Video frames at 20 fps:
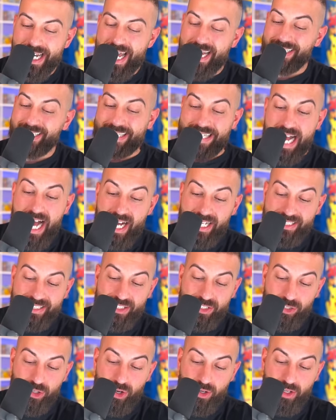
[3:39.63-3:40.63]
It has the
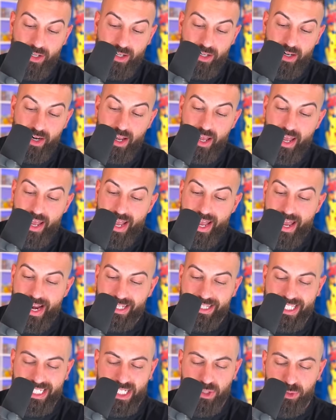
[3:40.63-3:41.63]
Deoxys on here,
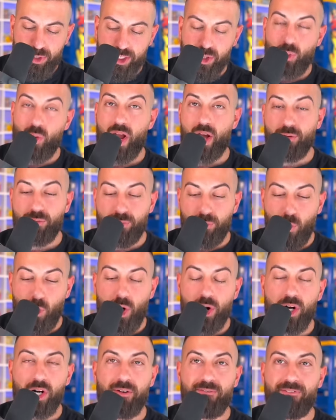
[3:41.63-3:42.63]
and I think it was around
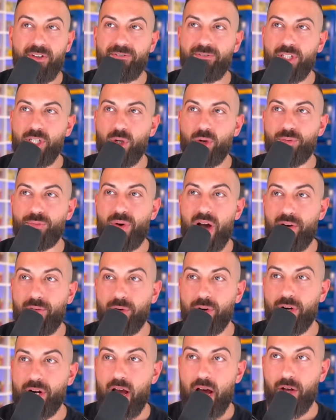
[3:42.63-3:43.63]
$450 or
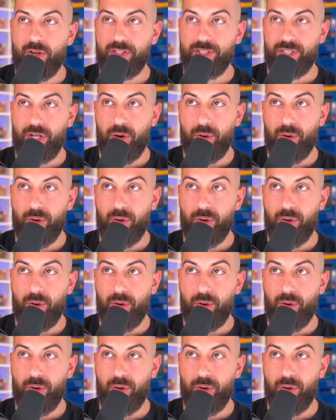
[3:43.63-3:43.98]
$500